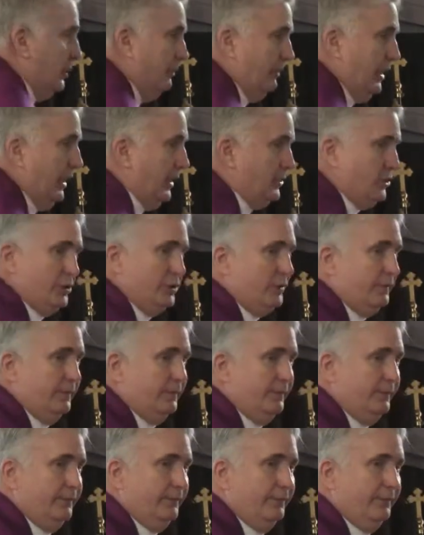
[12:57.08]
too much.
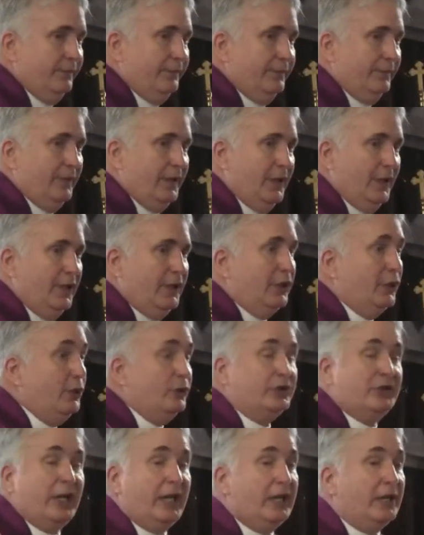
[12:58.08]
You
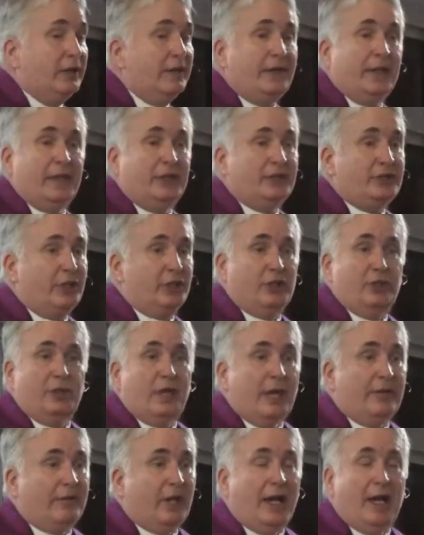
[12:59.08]
say things that you
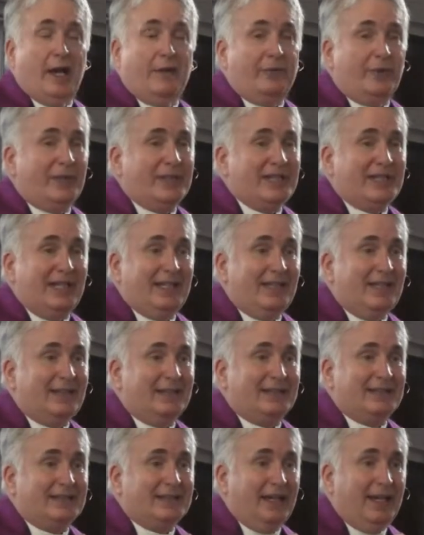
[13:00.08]
never ever intended
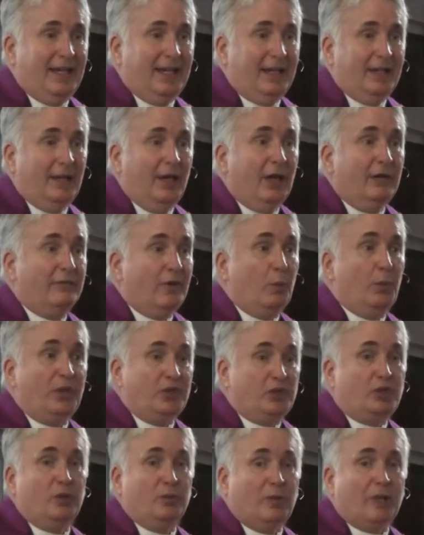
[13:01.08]
to say, for
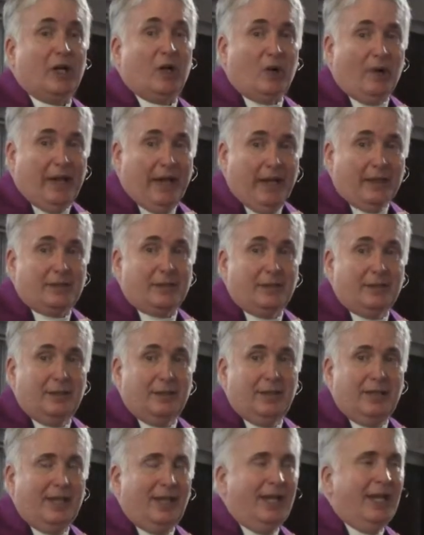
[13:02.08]
which you regret.
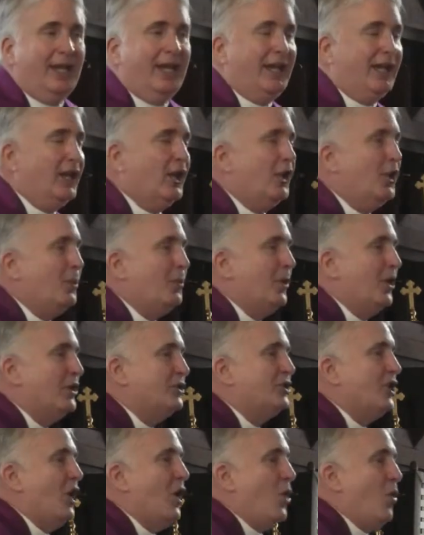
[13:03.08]
In other
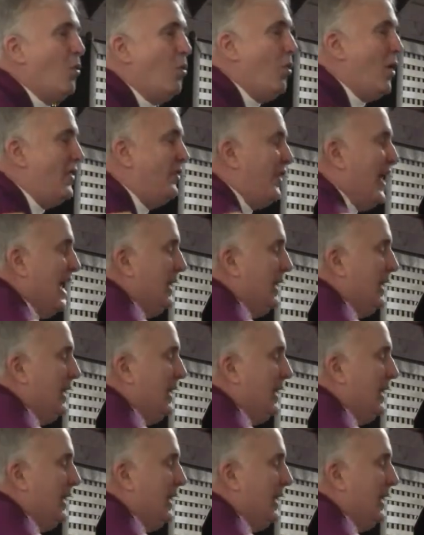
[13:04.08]
words, what